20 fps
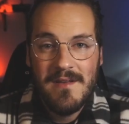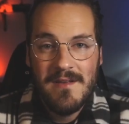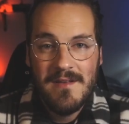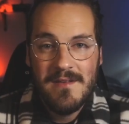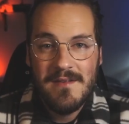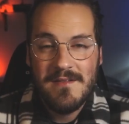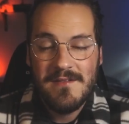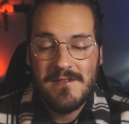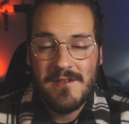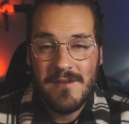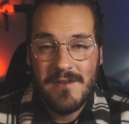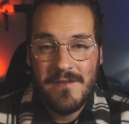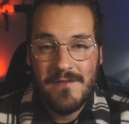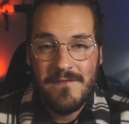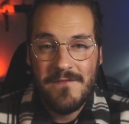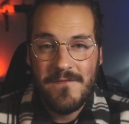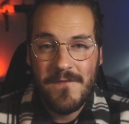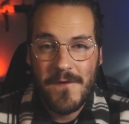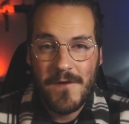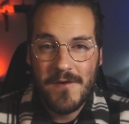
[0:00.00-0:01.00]
So the
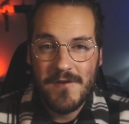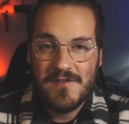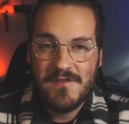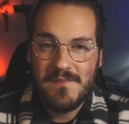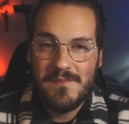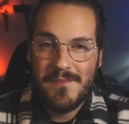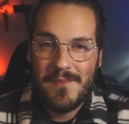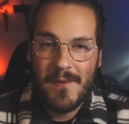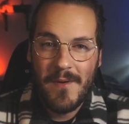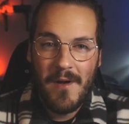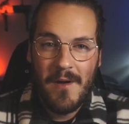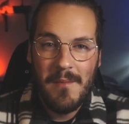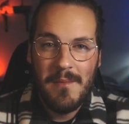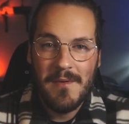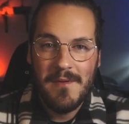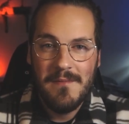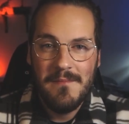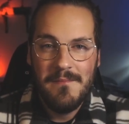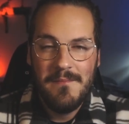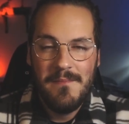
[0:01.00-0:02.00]
first
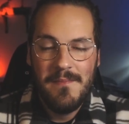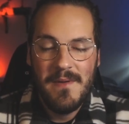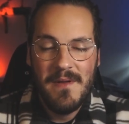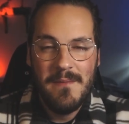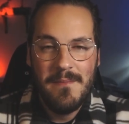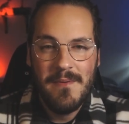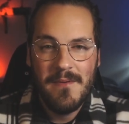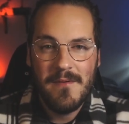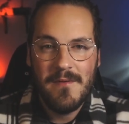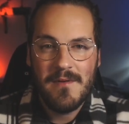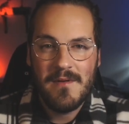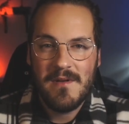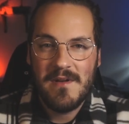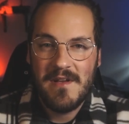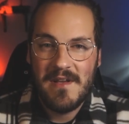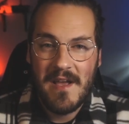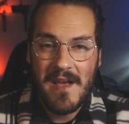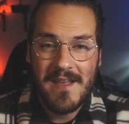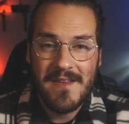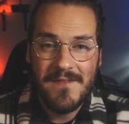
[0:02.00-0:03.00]
problem people
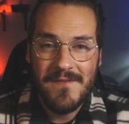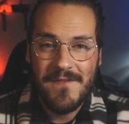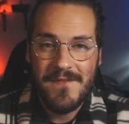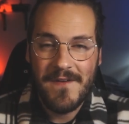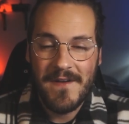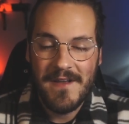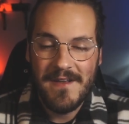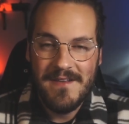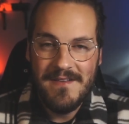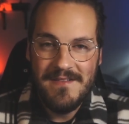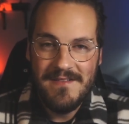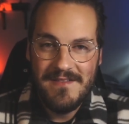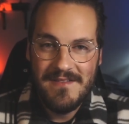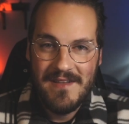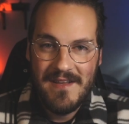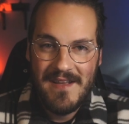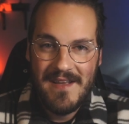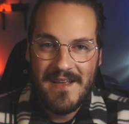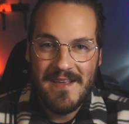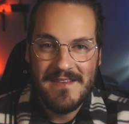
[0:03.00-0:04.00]
can face
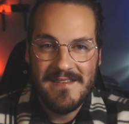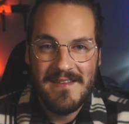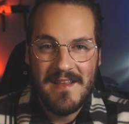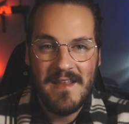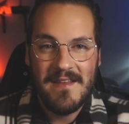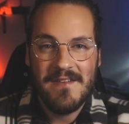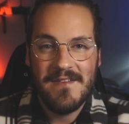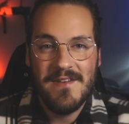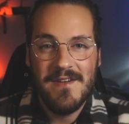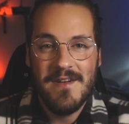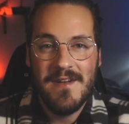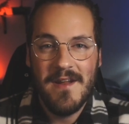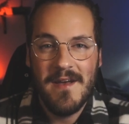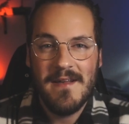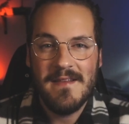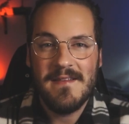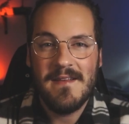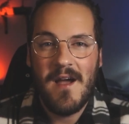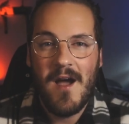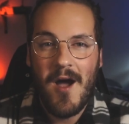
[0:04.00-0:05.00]
is that they're
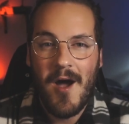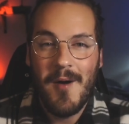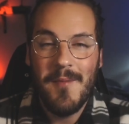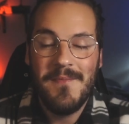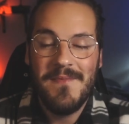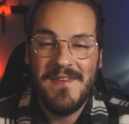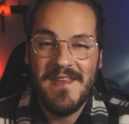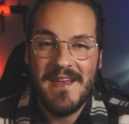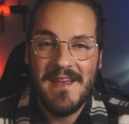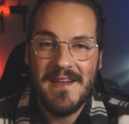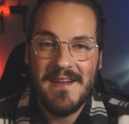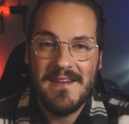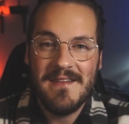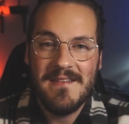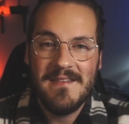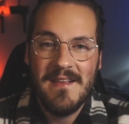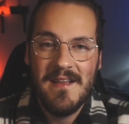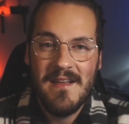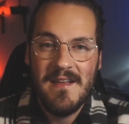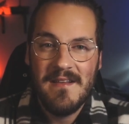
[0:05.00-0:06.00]
not
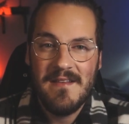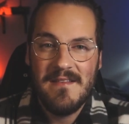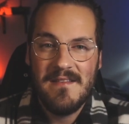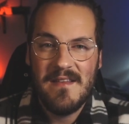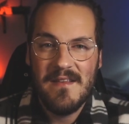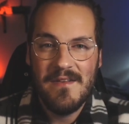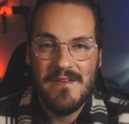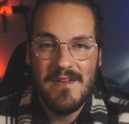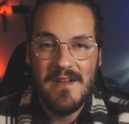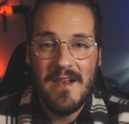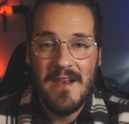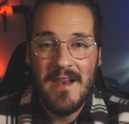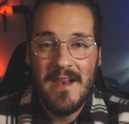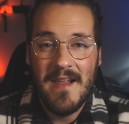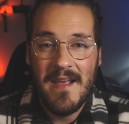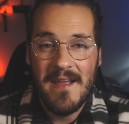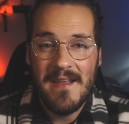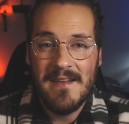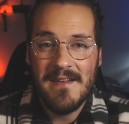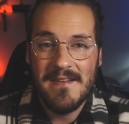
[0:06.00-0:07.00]
updated till the
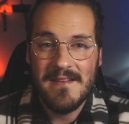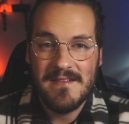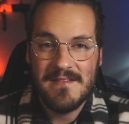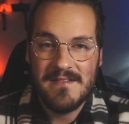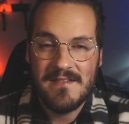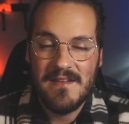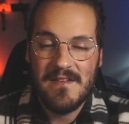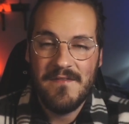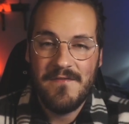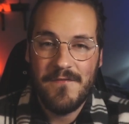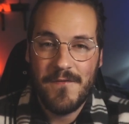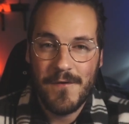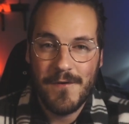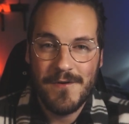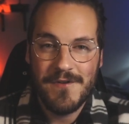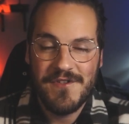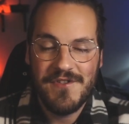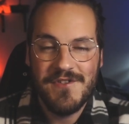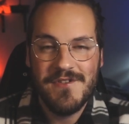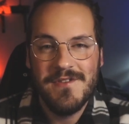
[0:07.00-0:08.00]
latest
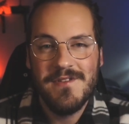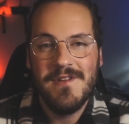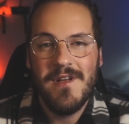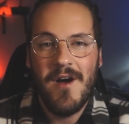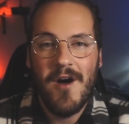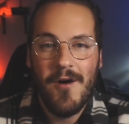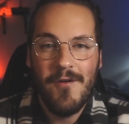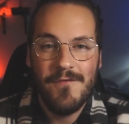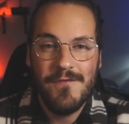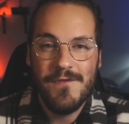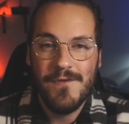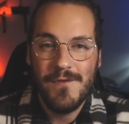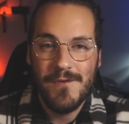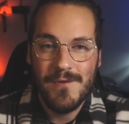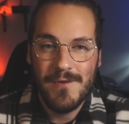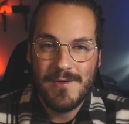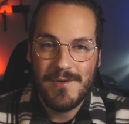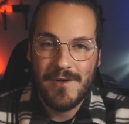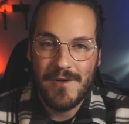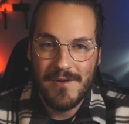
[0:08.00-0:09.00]
version of
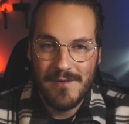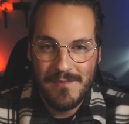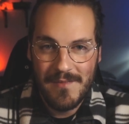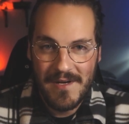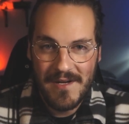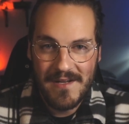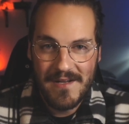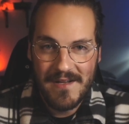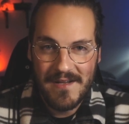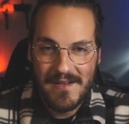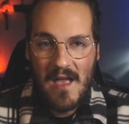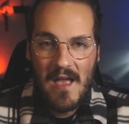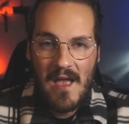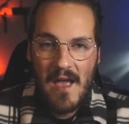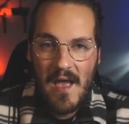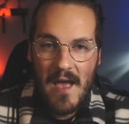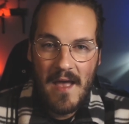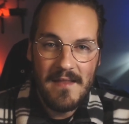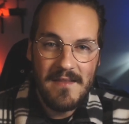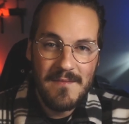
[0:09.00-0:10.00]
DuinoCoin mining.
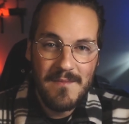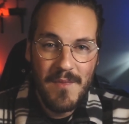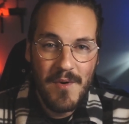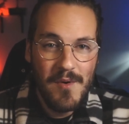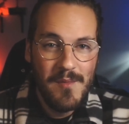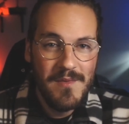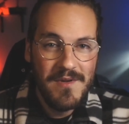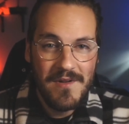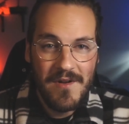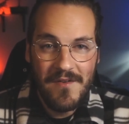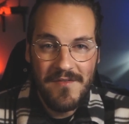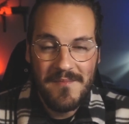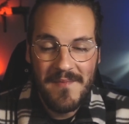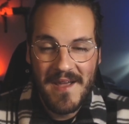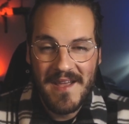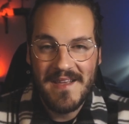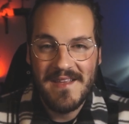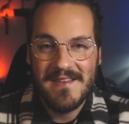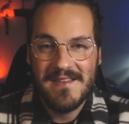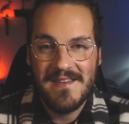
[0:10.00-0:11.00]
At the moment of
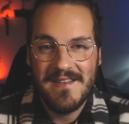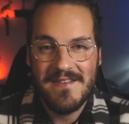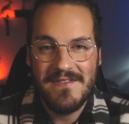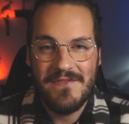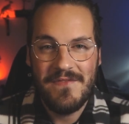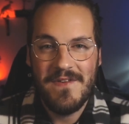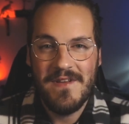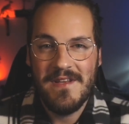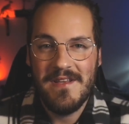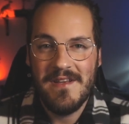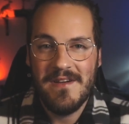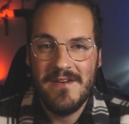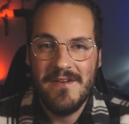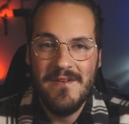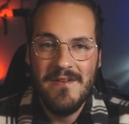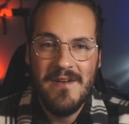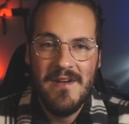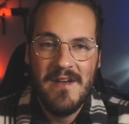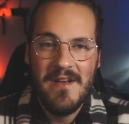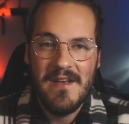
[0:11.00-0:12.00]
making this
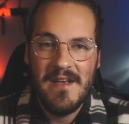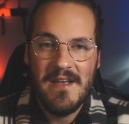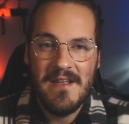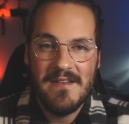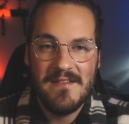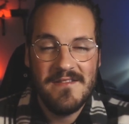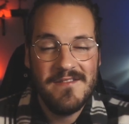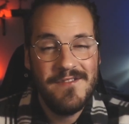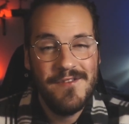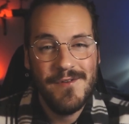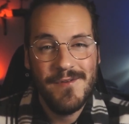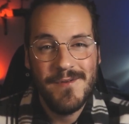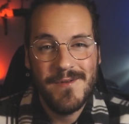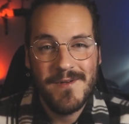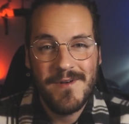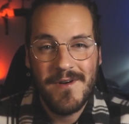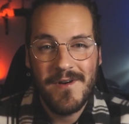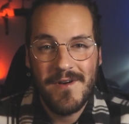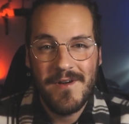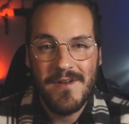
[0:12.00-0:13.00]
video, it's
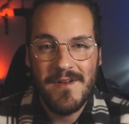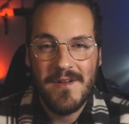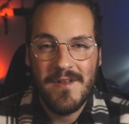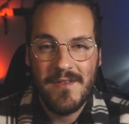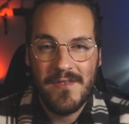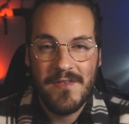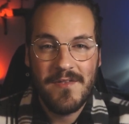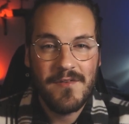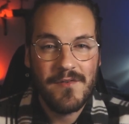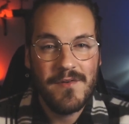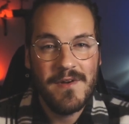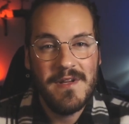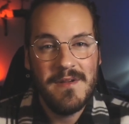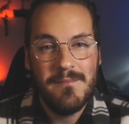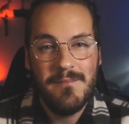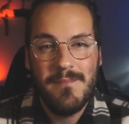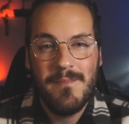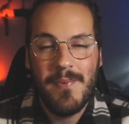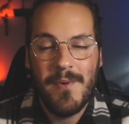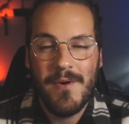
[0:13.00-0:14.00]
DuinoCoin
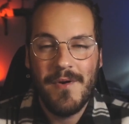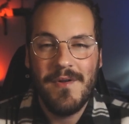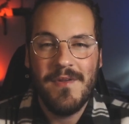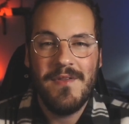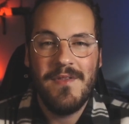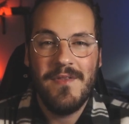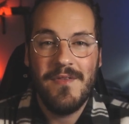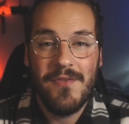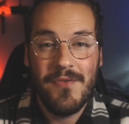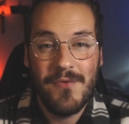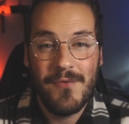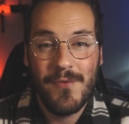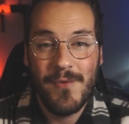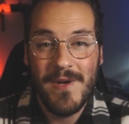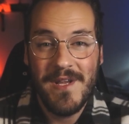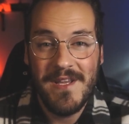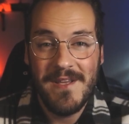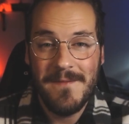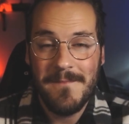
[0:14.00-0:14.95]
3.3.